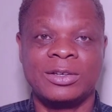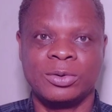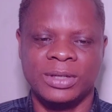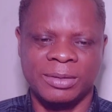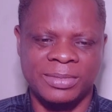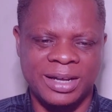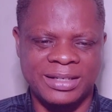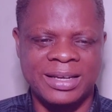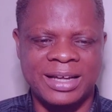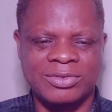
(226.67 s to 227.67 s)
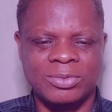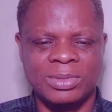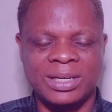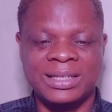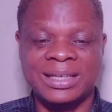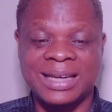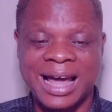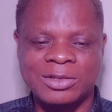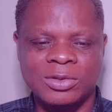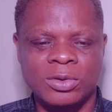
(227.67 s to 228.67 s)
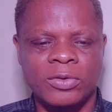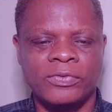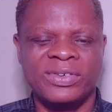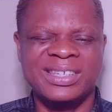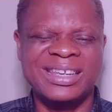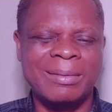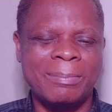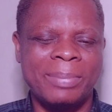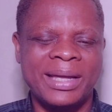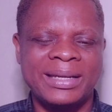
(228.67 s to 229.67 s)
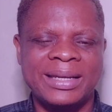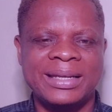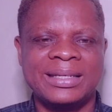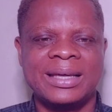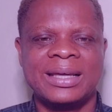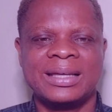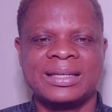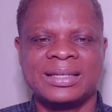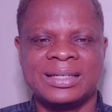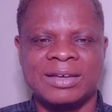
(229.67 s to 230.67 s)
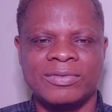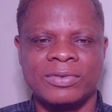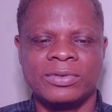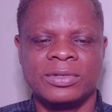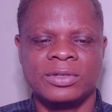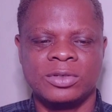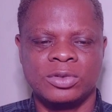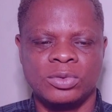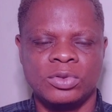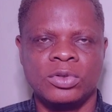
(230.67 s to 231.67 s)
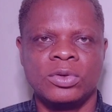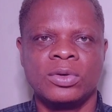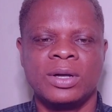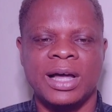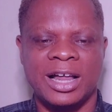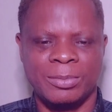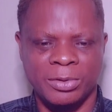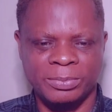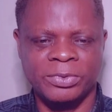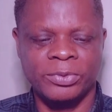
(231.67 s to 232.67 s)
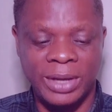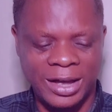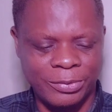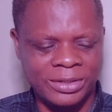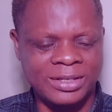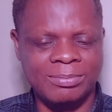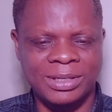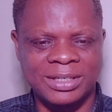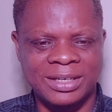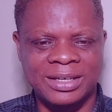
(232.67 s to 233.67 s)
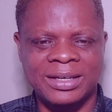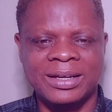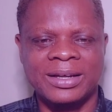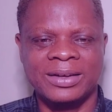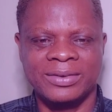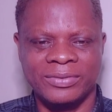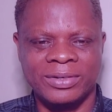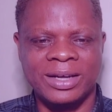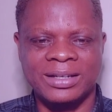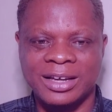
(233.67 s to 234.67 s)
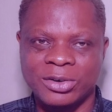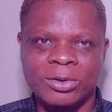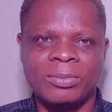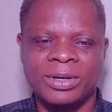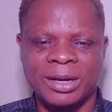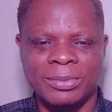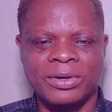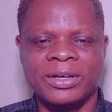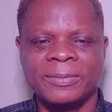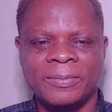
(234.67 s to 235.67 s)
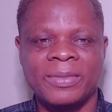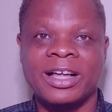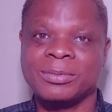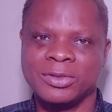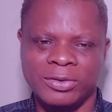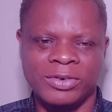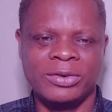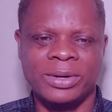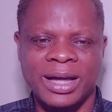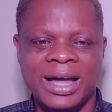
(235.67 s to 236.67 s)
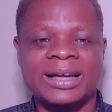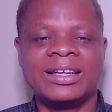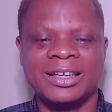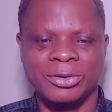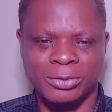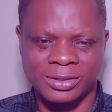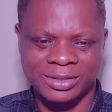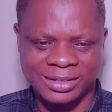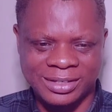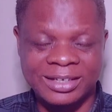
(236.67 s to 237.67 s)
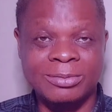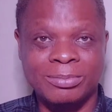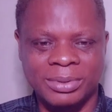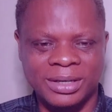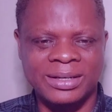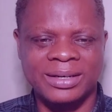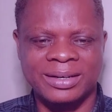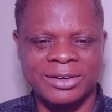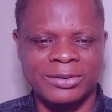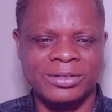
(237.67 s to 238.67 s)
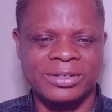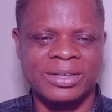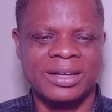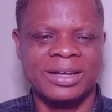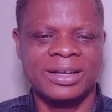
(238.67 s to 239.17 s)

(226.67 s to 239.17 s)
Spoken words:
I Told Them that that will be the title of his impending seventh studio album. We are waiting patiently for that. I know Burna Boy has been doing very well, and he will still break records.